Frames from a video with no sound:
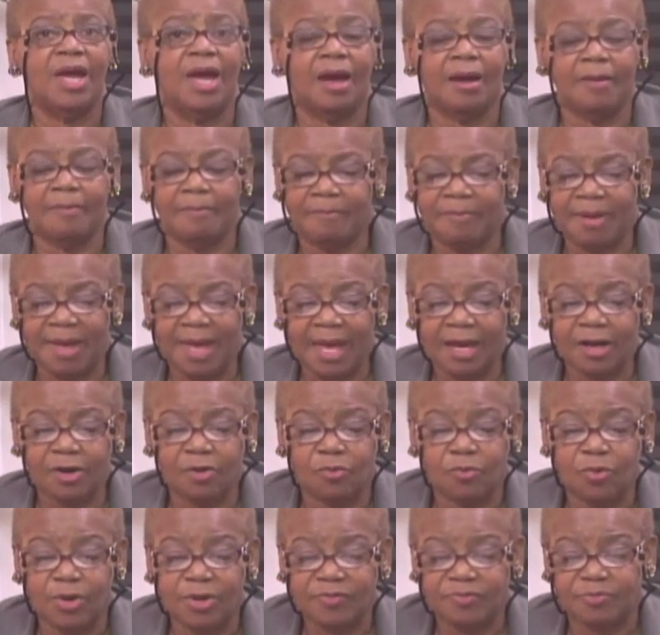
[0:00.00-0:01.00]
are back
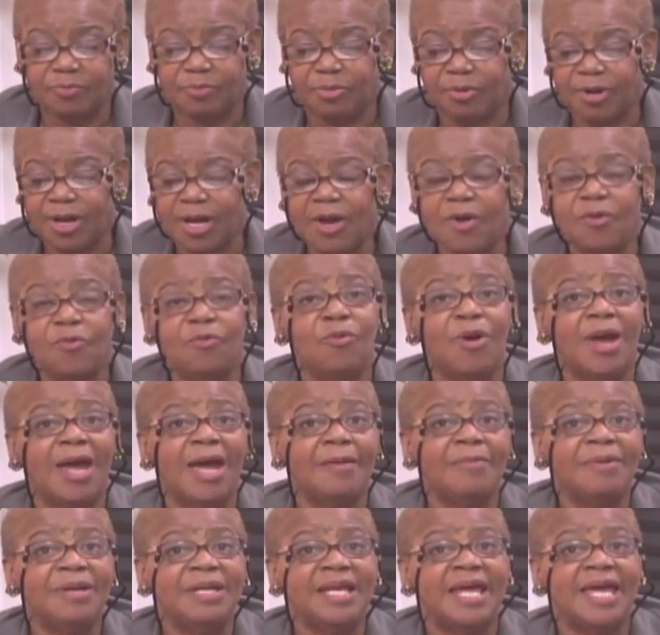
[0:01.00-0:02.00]
with Br'er
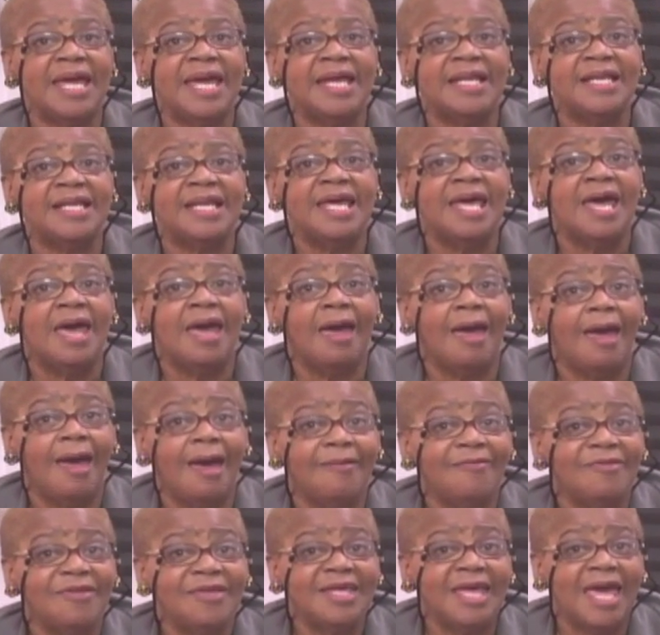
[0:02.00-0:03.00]
Rabbit and,
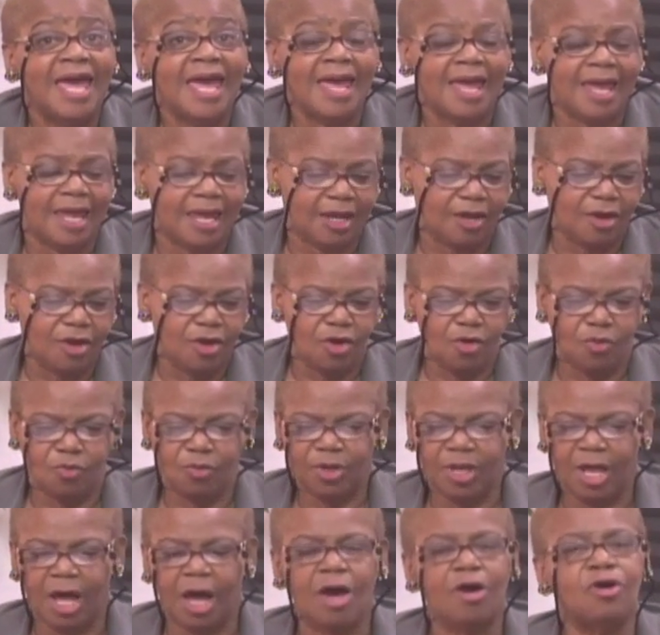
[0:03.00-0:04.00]
and the gang
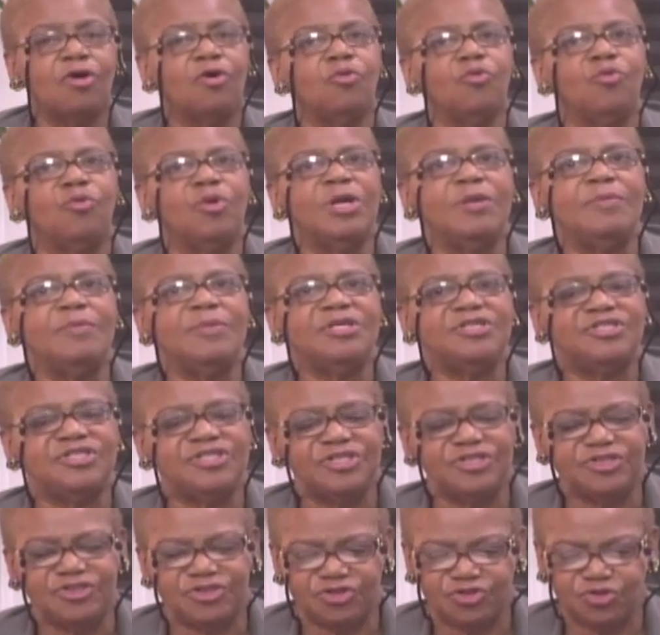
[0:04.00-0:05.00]
with Uncle
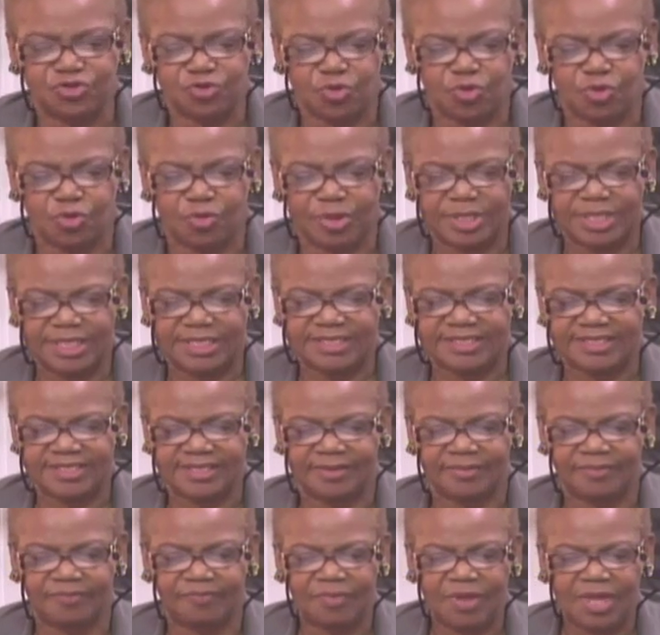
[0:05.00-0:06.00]
Remus's
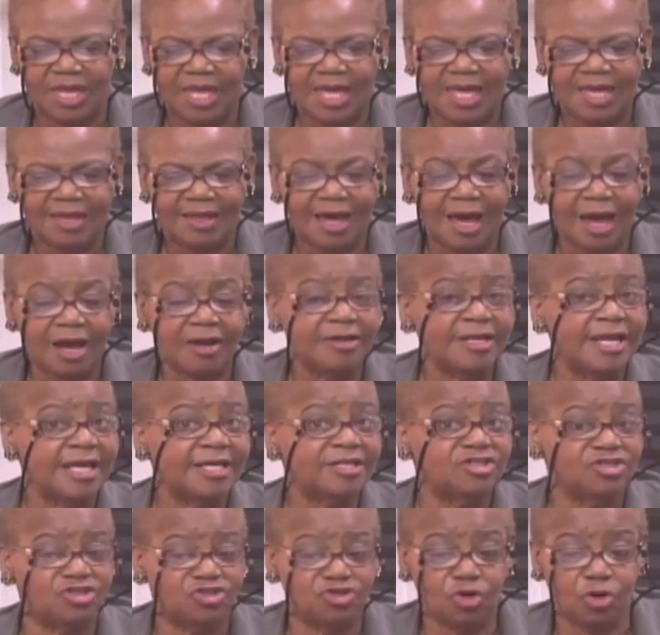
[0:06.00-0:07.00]
stories. Our
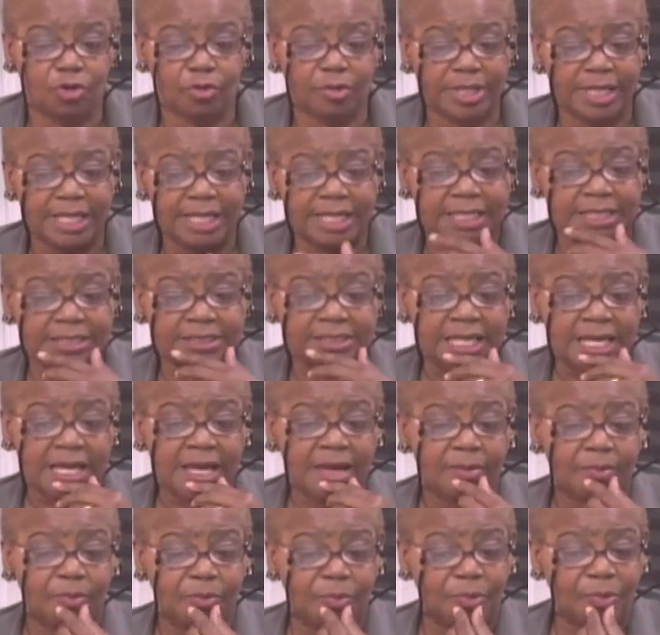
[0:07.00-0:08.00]
next story is
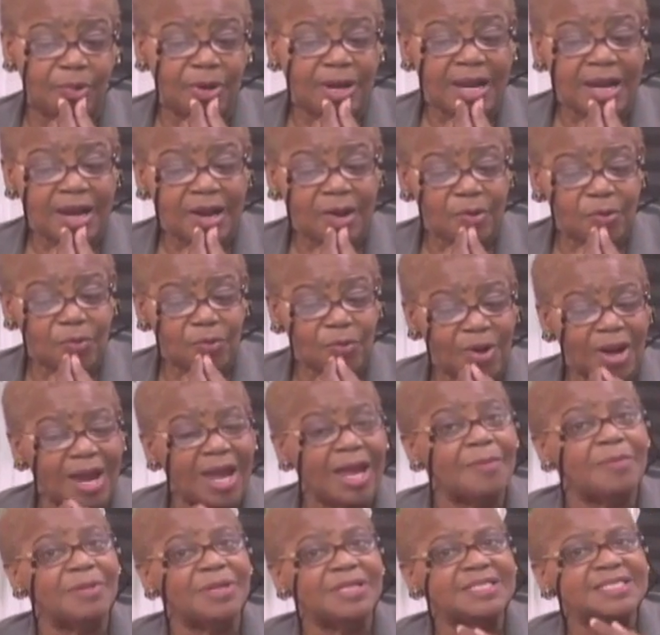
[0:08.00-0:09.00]
Br'er
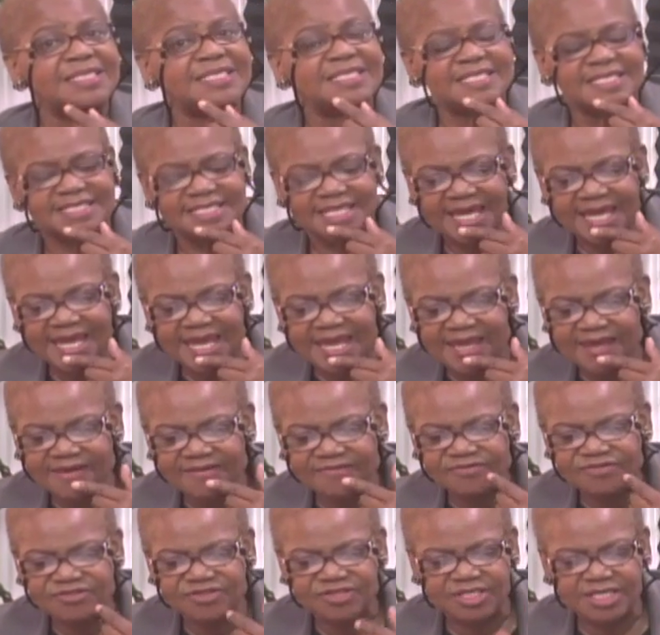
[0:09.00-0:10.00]
Rabbit
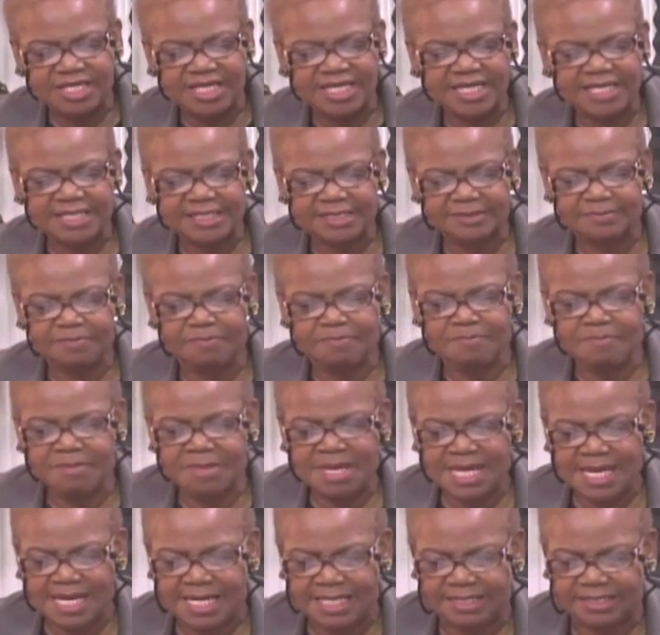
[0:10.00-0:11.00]
Saves His
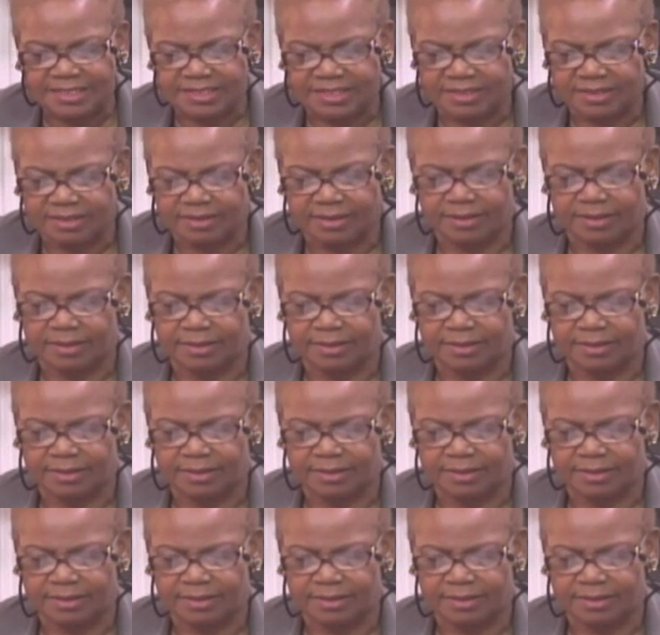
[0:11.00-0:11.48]
Meat.